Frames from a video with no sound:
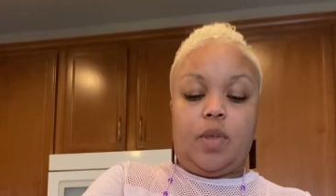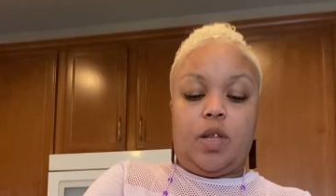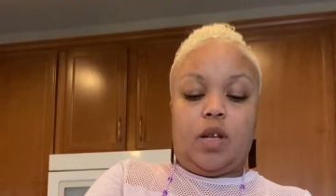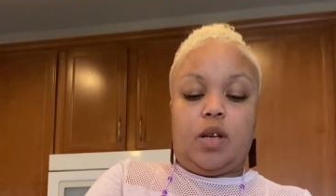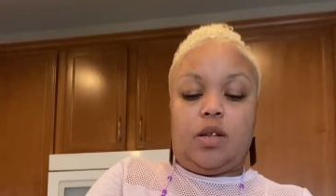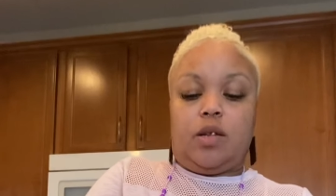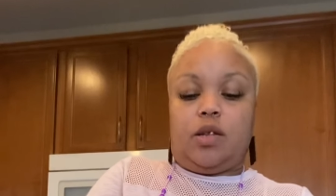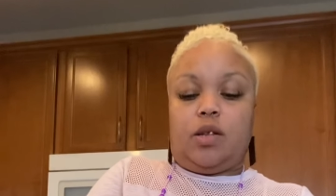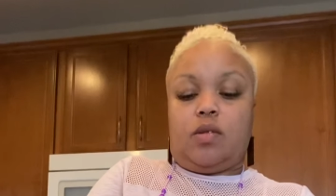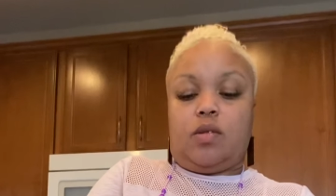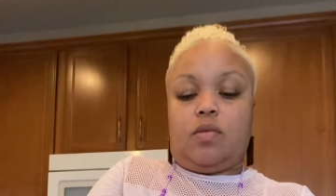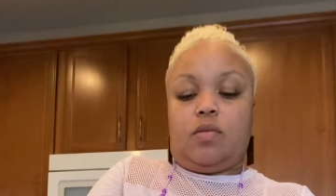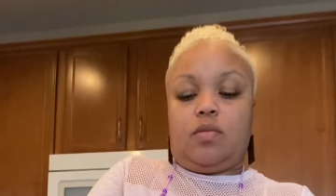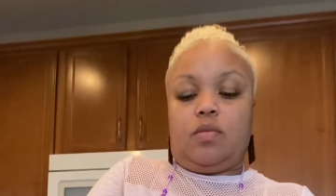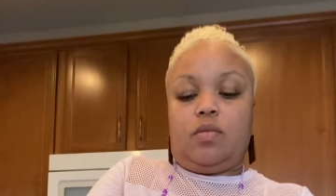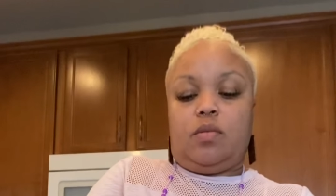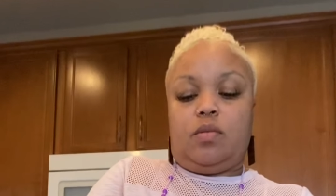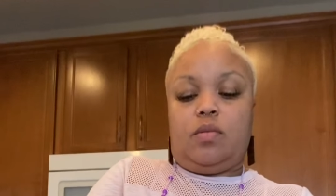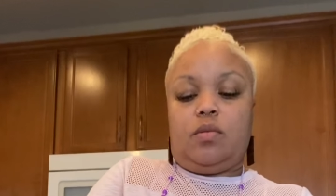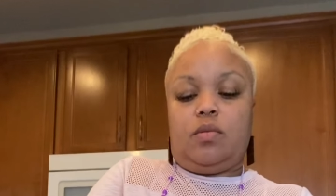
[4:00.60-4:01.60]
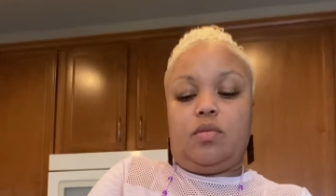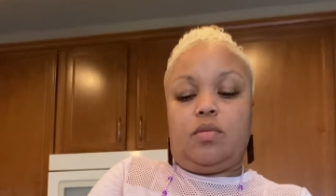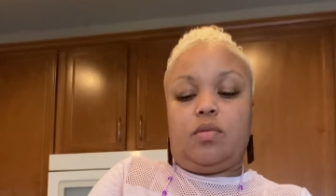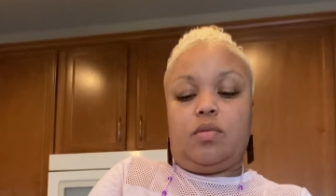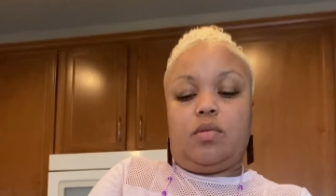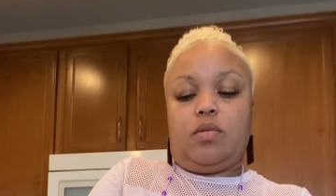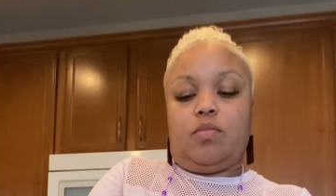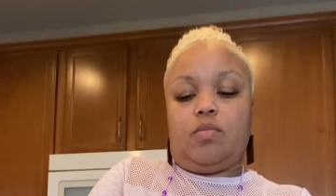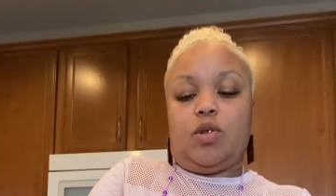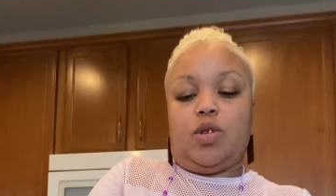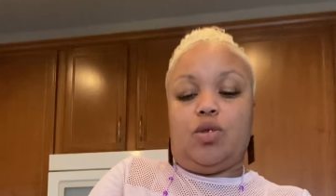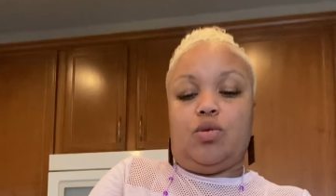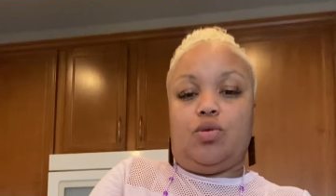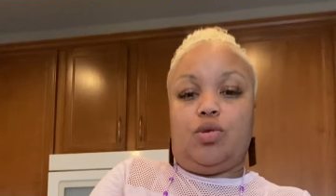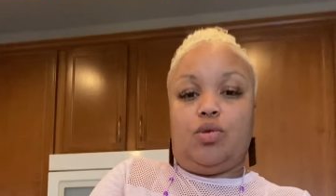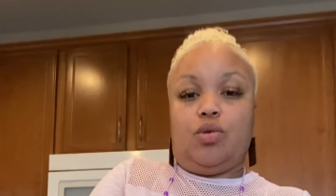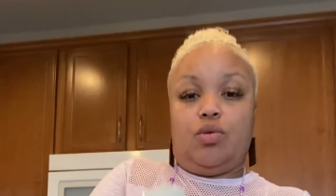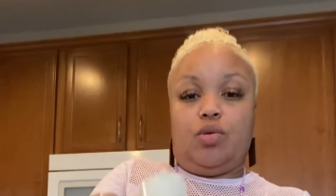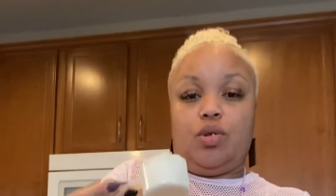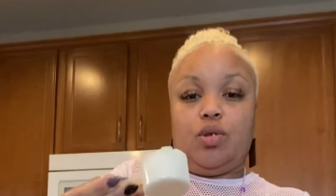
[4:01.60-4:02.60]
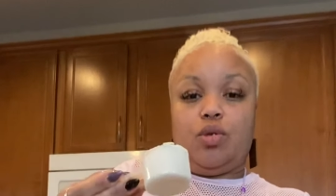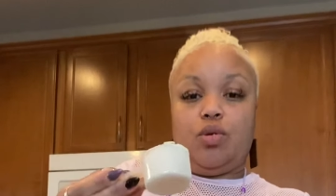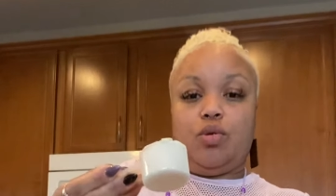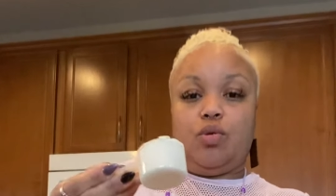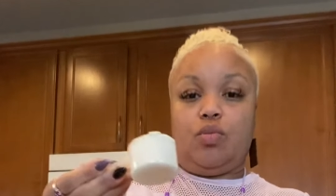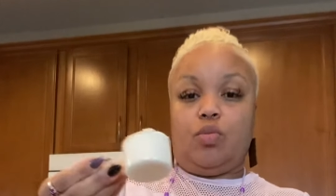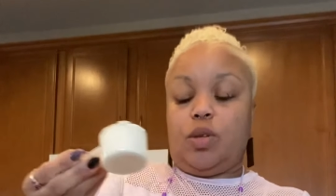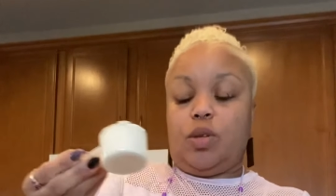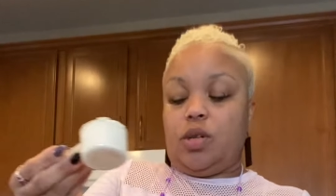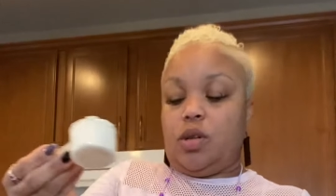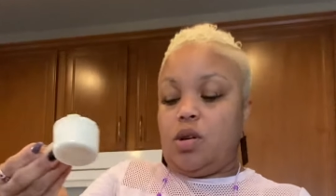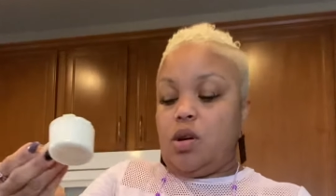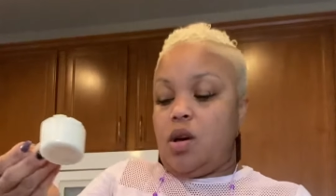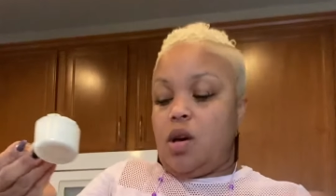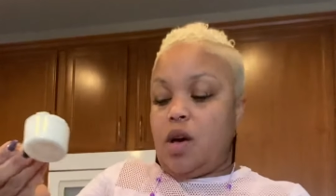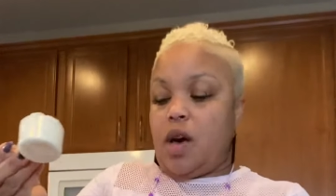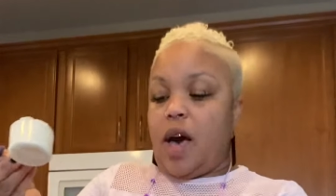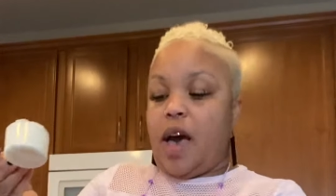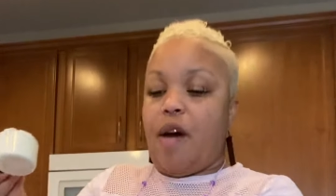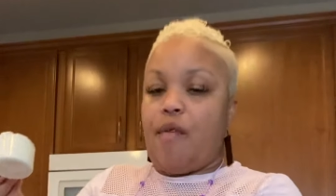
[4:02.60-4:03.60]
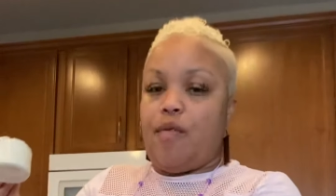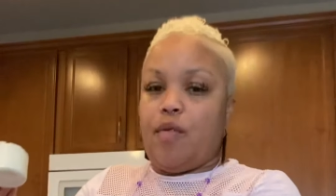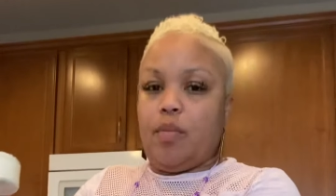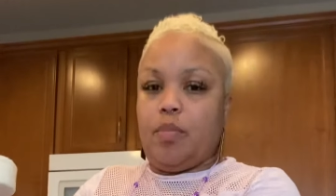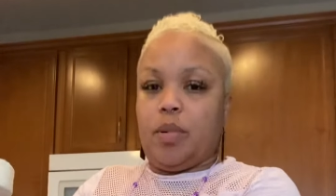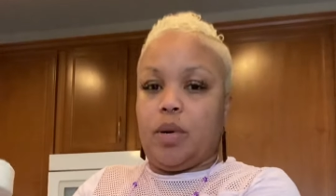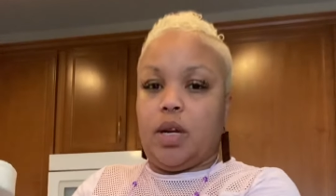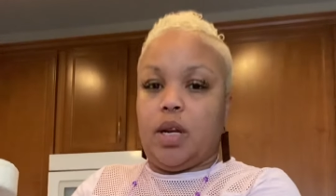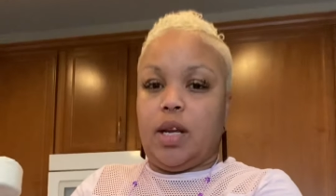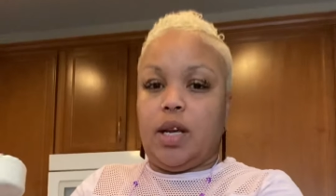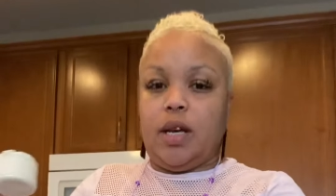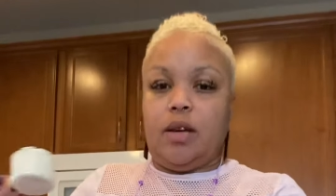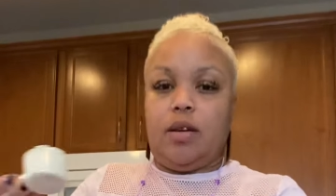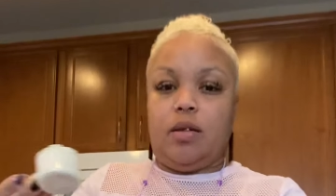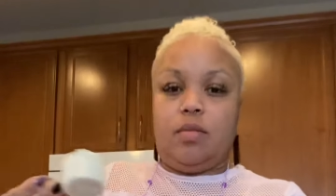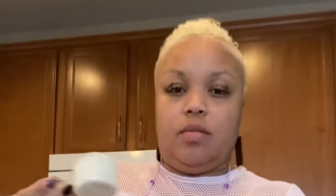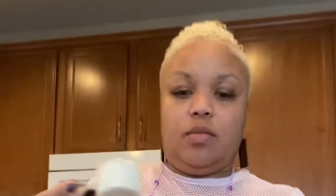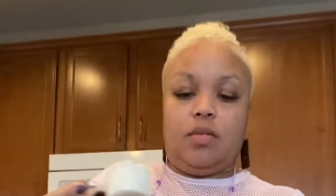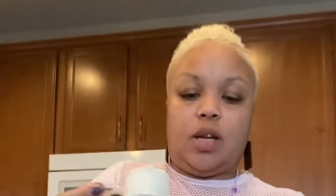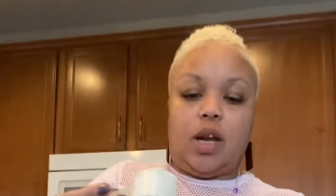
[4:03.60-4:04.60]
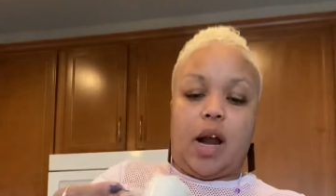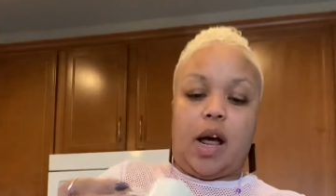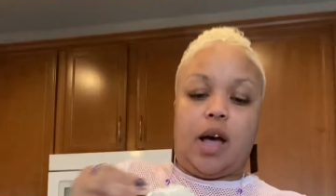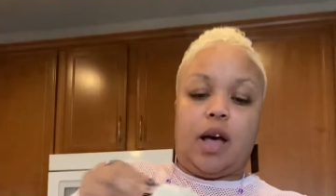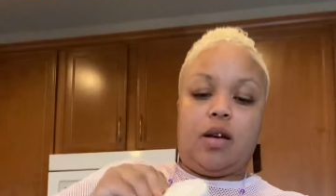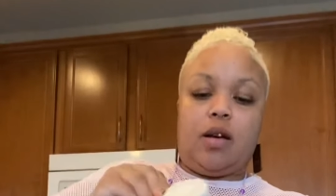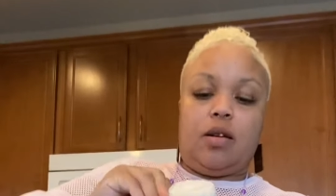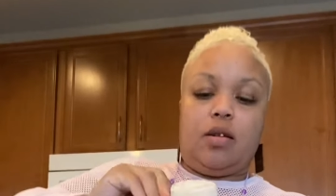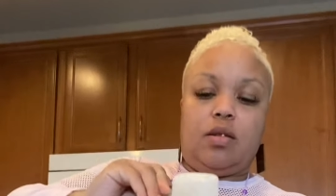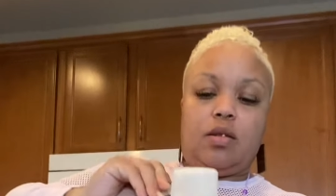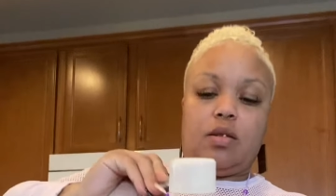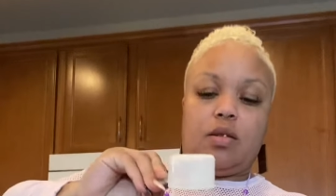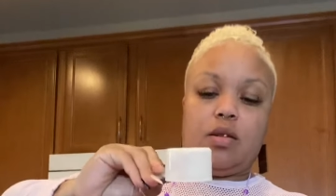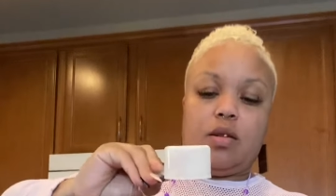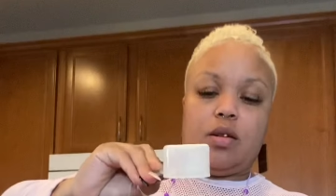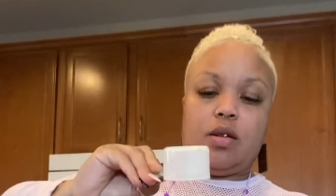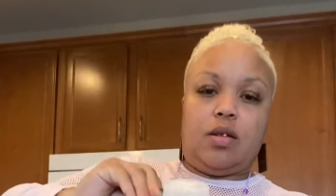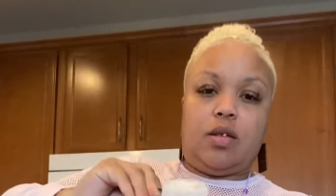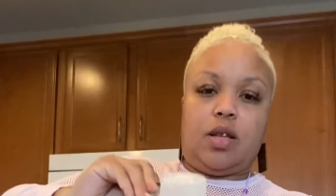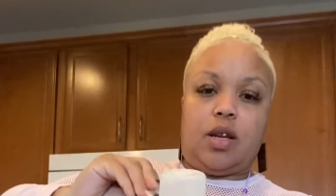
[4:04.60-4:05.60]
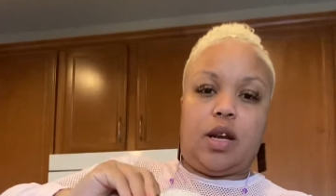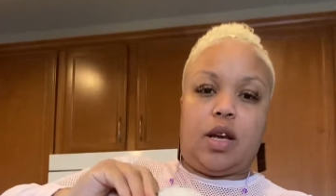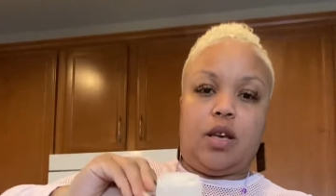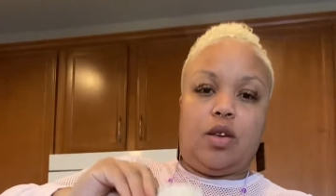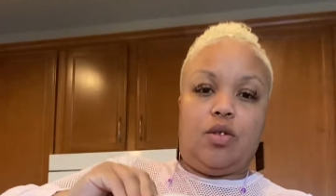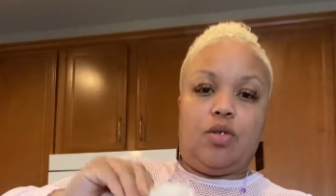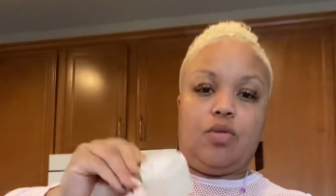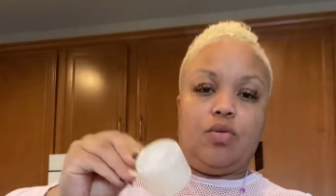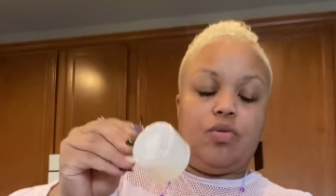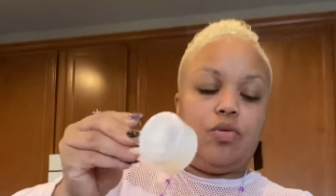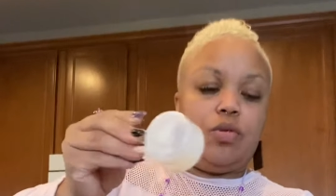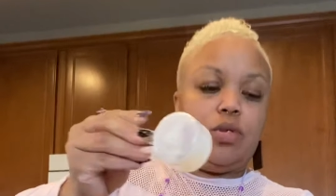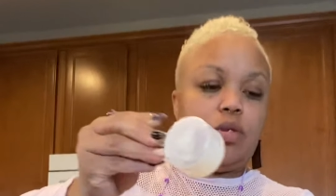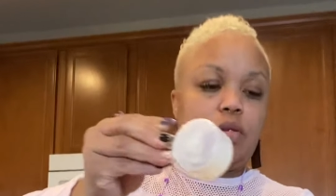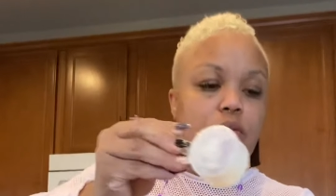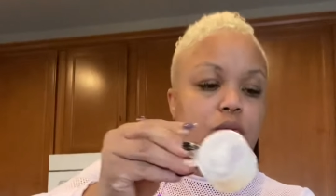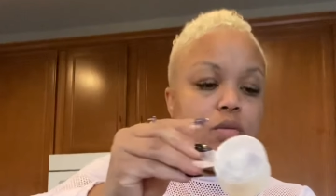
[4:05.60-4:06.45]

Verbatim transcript: So... I'm gonna do two scoops. I have a bullet that I that I use.